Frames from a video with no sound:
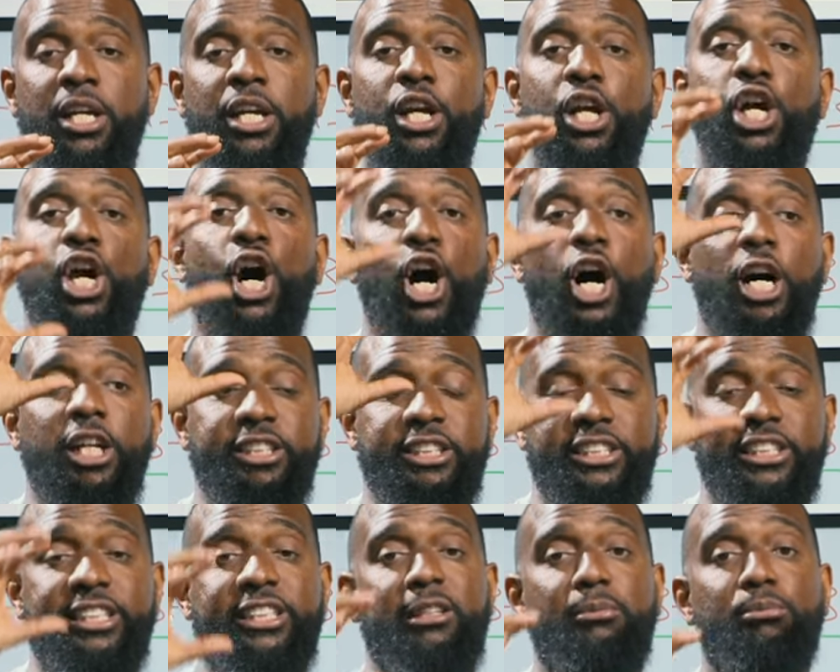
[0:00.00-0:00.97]
causes
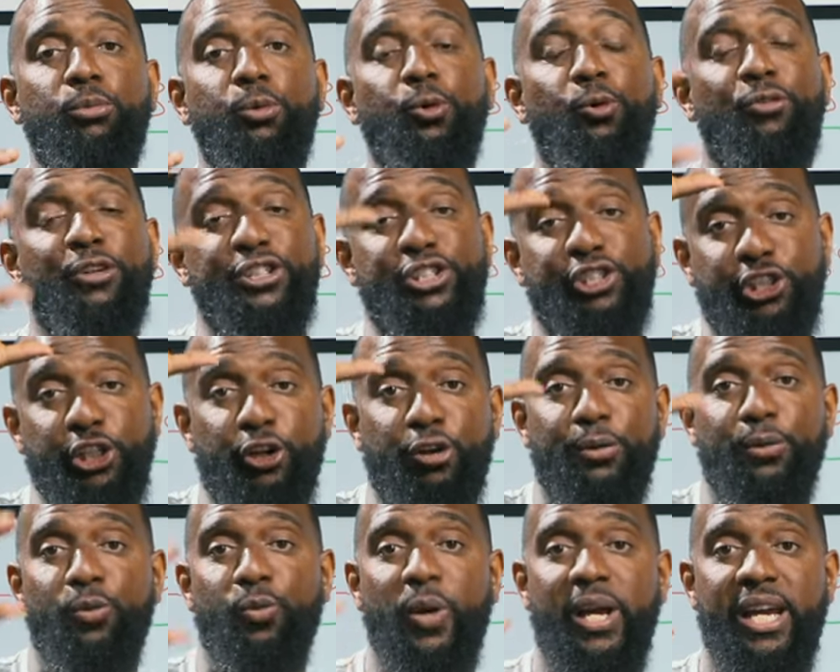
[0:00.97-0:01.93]
it to move a
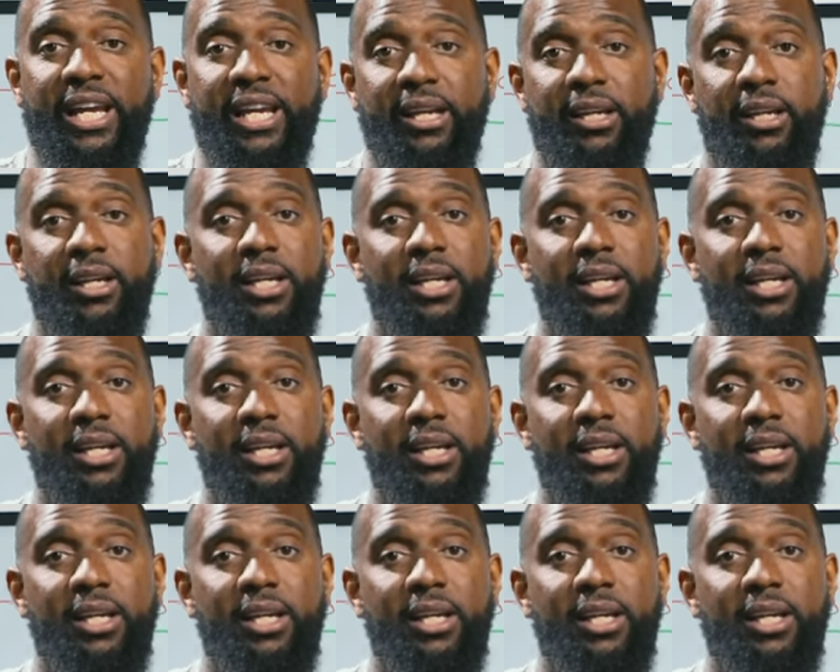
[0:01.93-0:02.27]
certain way.